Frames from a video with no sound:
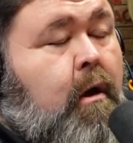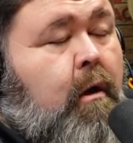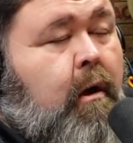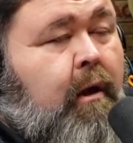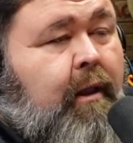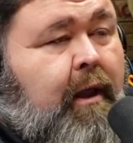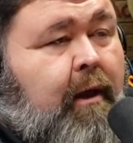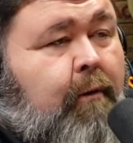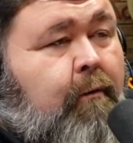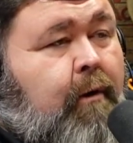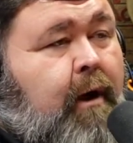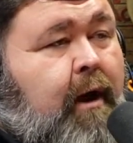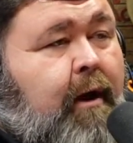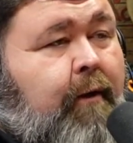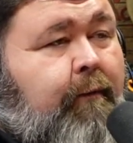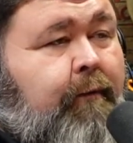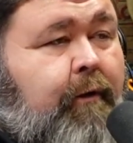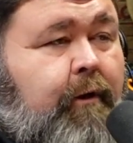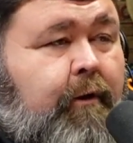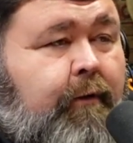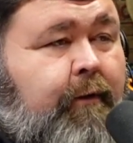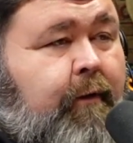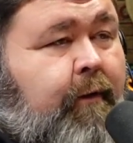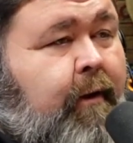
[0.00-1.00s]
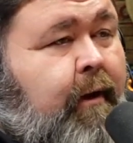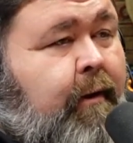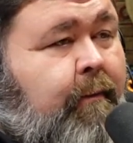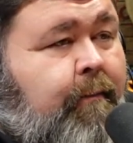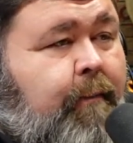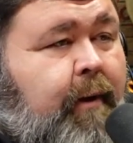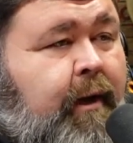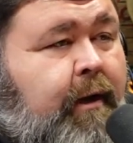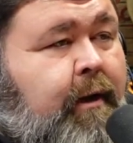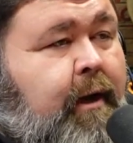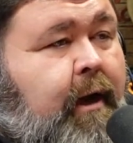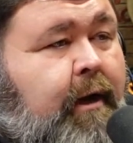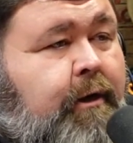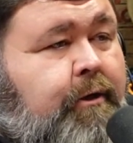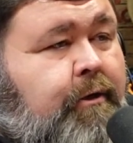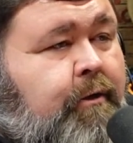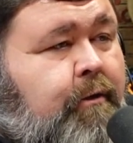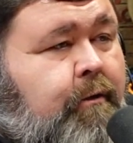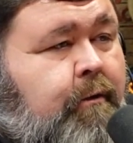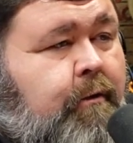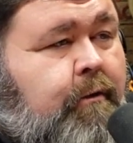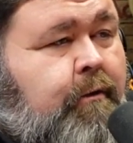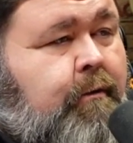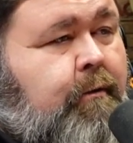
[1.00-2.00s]
And they were they're having a big
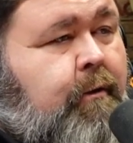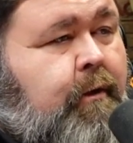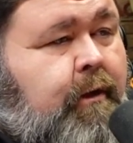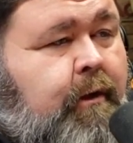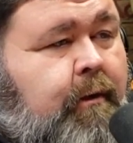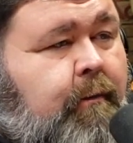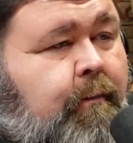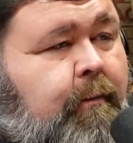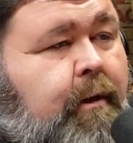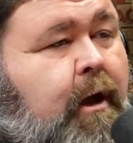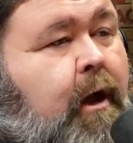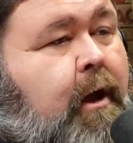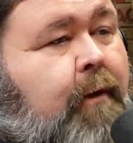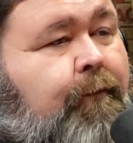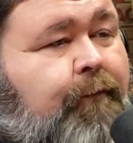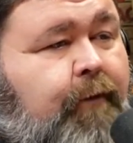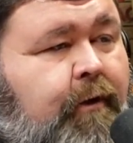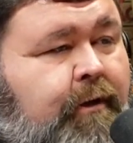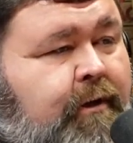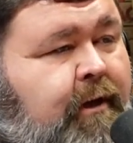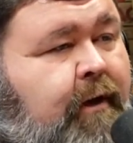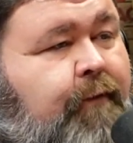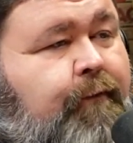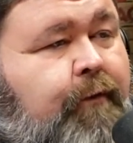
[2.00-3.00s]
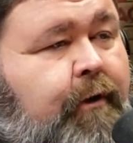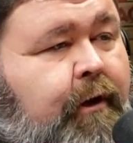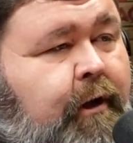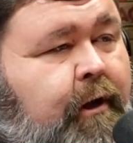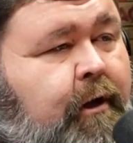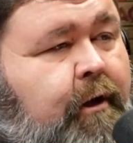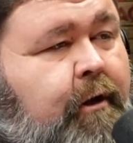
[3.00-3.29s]
national conference every year.